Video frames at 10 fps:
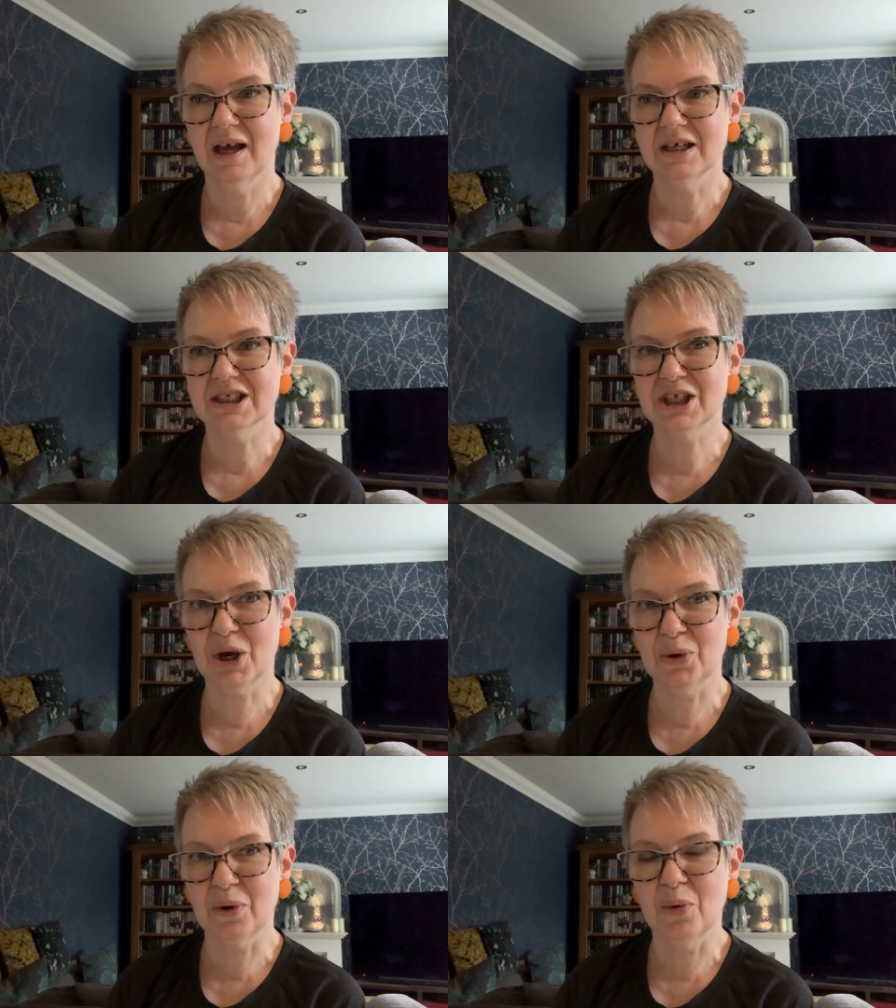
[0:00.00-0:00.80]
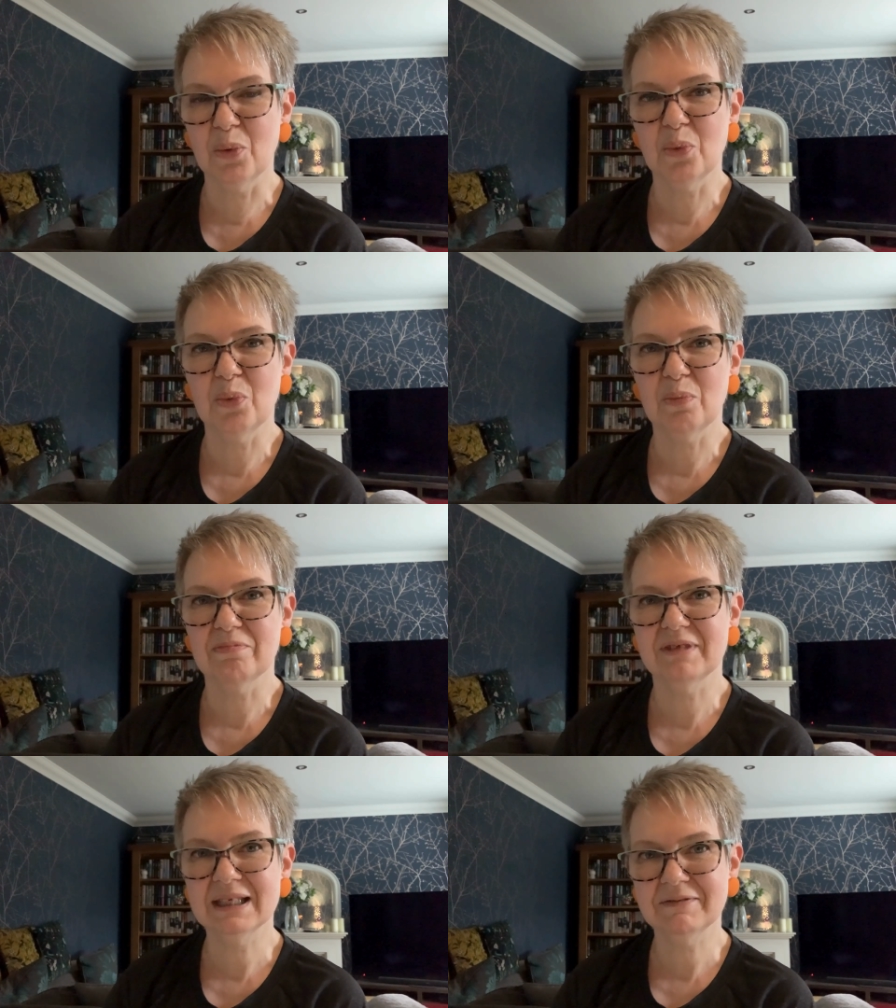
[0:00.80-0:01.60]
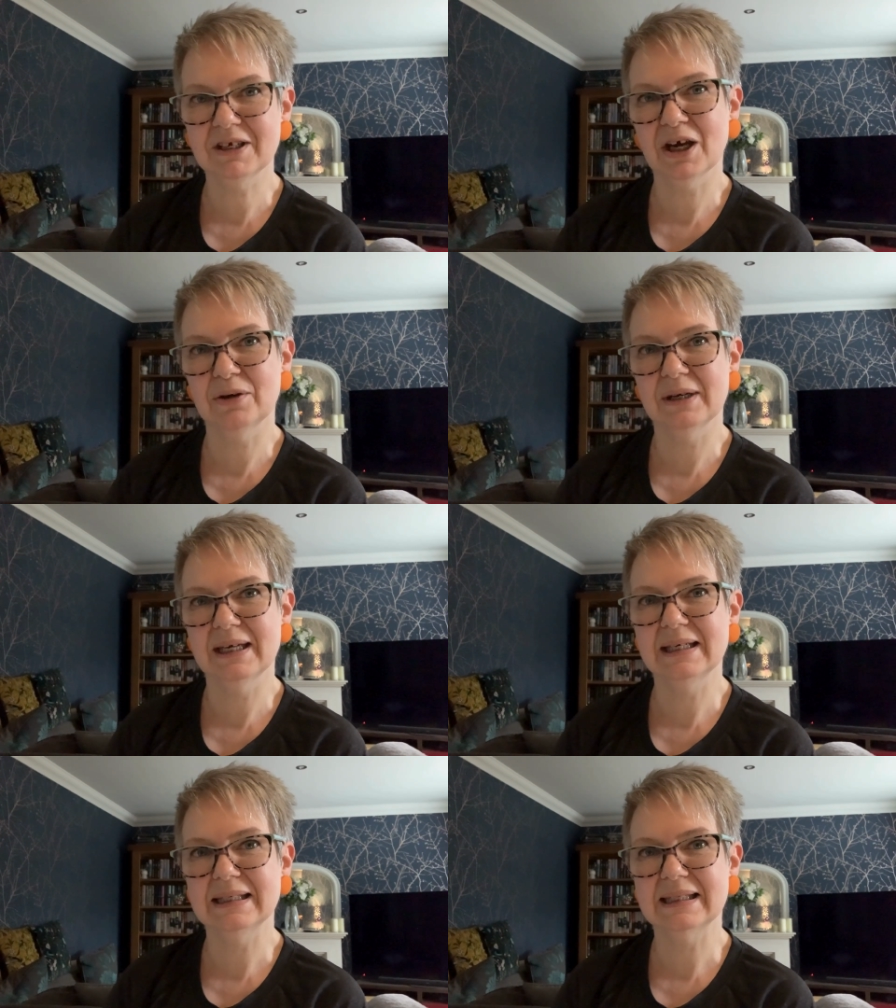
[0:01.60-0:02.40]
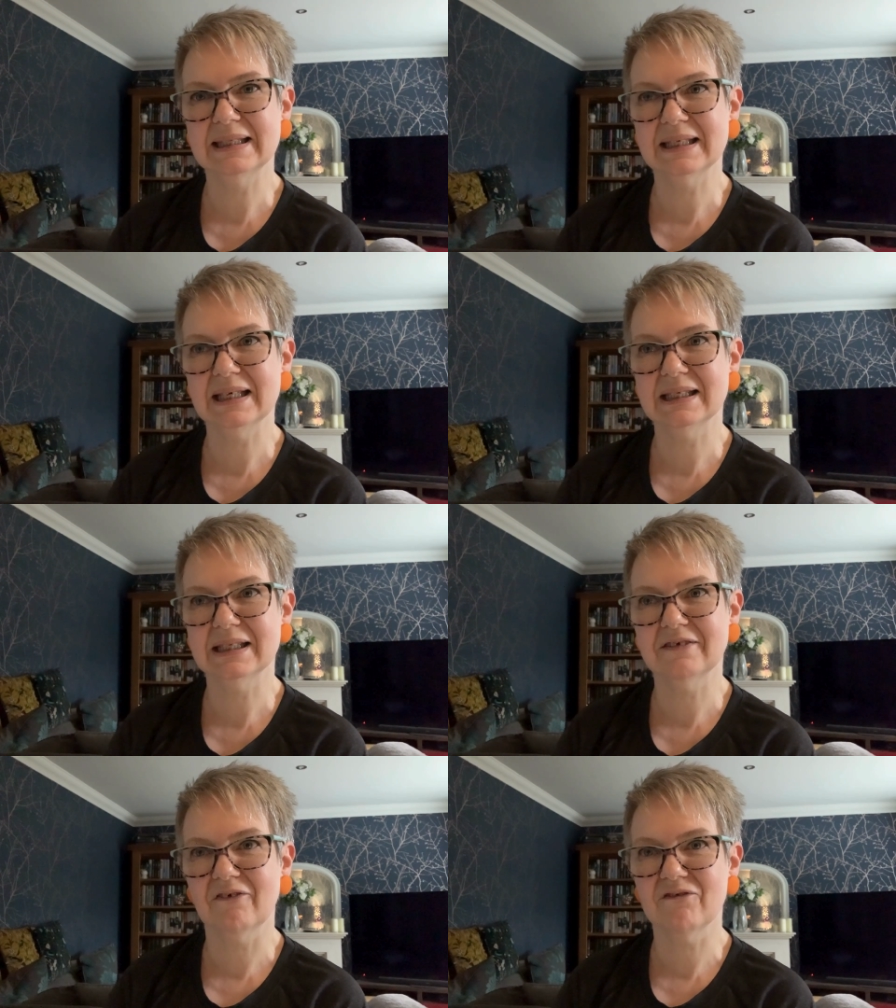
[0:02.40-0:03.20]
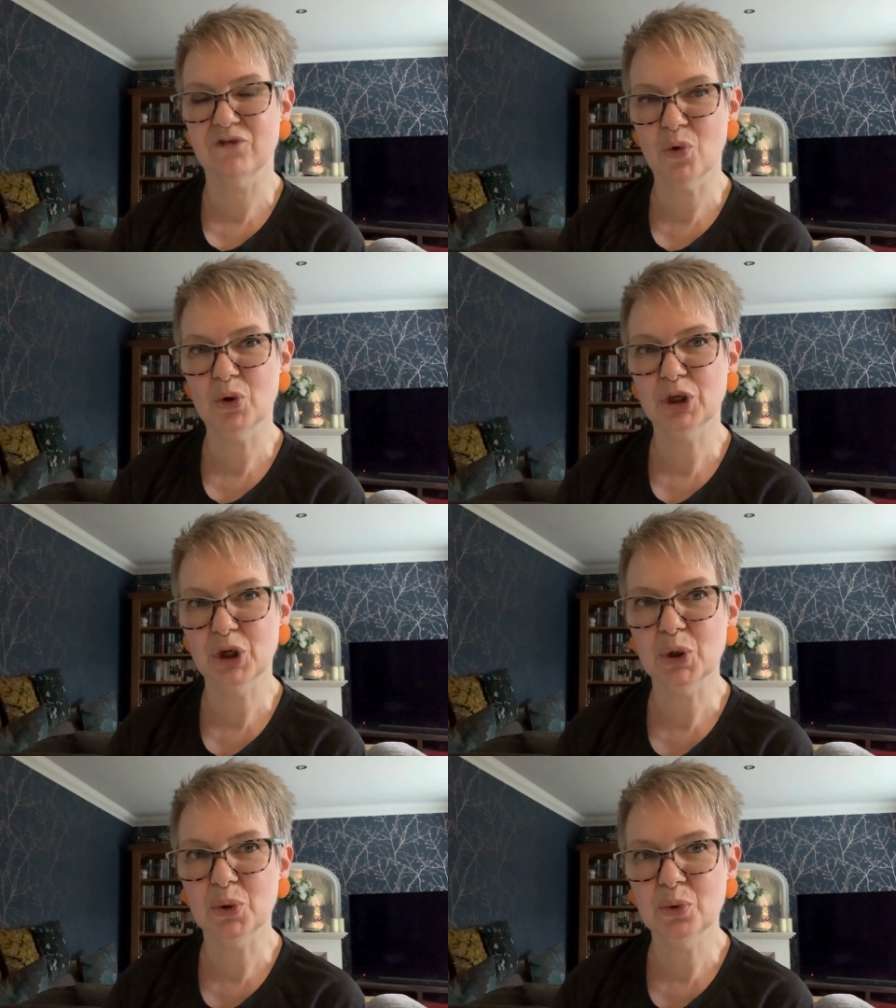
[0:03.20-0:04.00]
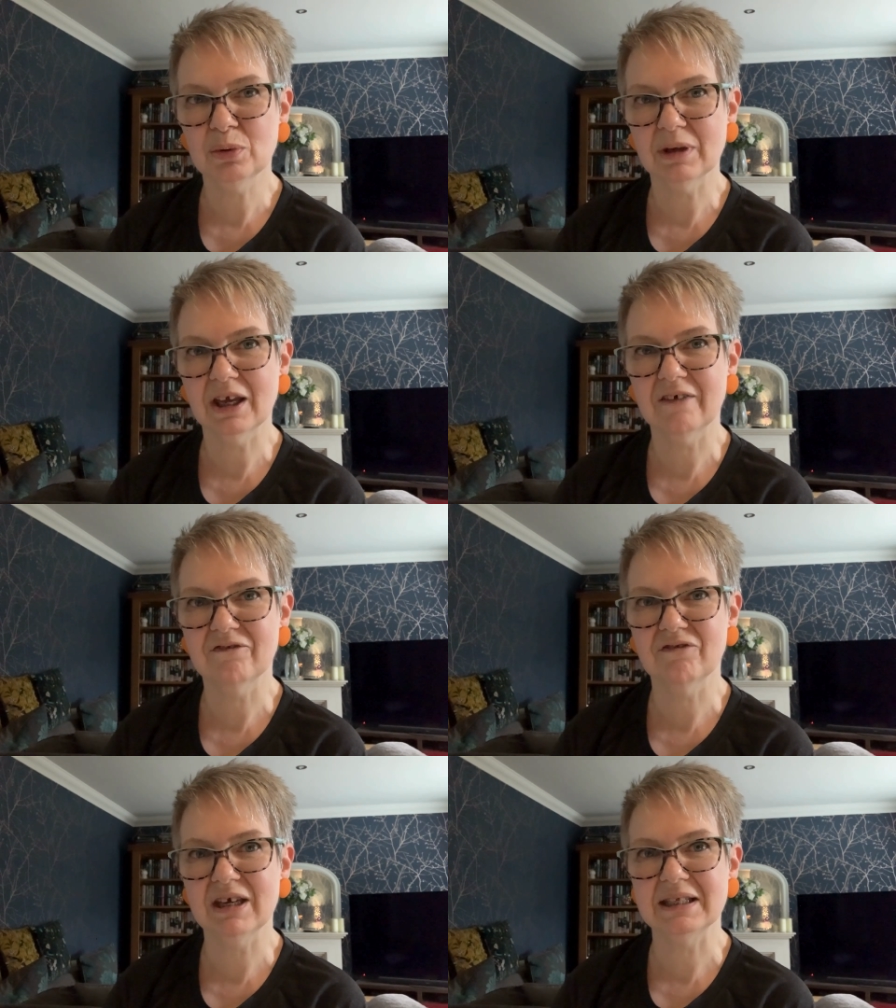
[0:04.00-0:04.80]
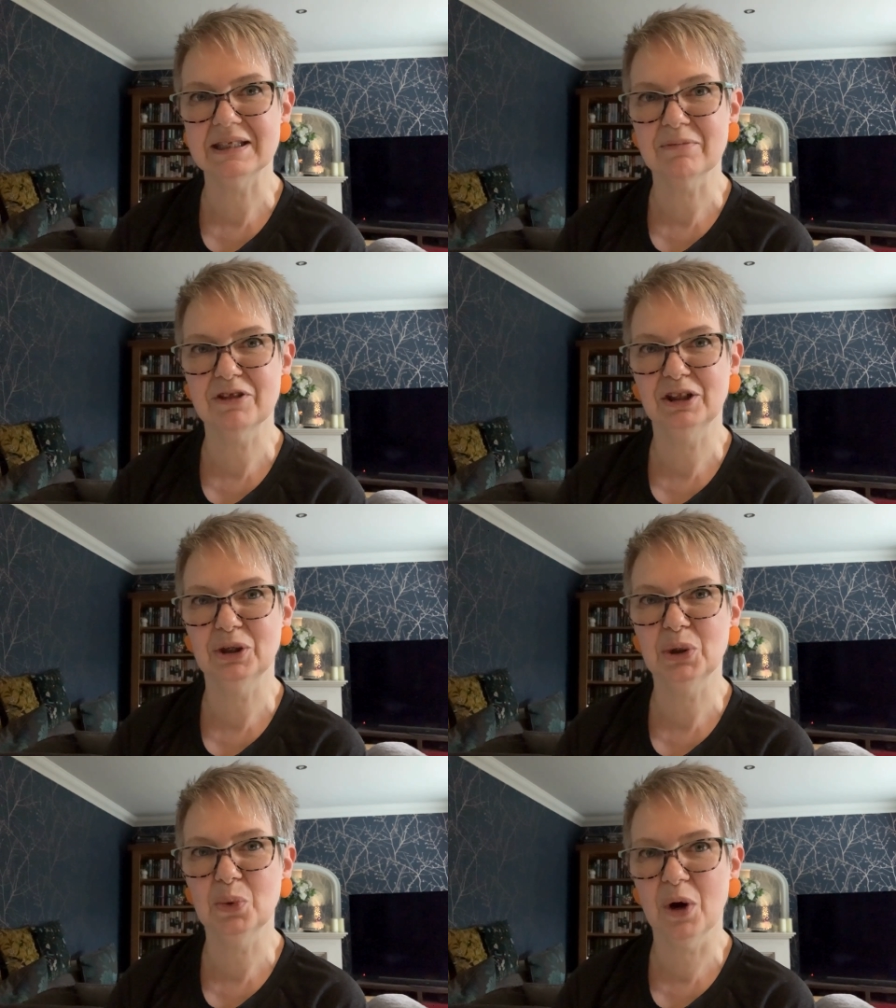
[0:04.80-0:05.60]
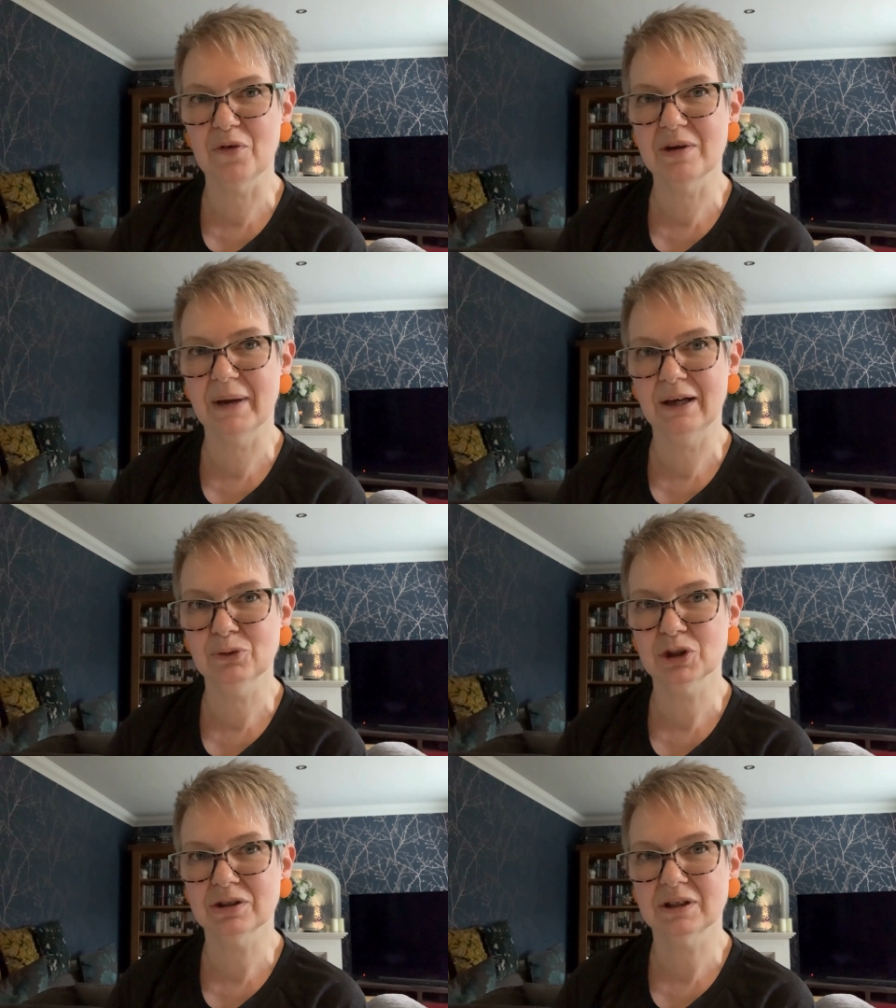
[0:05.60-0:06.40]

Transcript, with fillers: So this video is for you if it's something that you worry about.